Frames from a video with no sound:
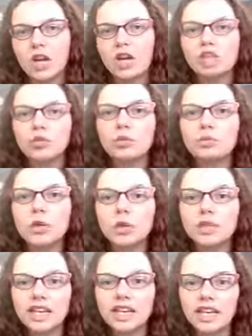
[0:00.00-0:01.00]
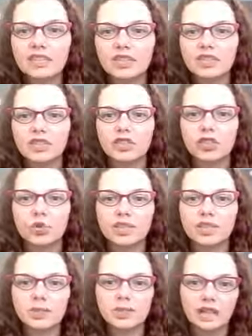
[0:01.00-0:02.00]
So in most cases, your
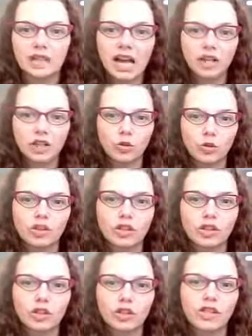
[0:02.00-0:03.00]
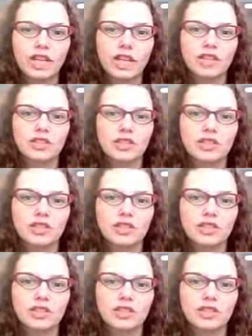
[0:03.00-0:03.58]
supplier will include the HS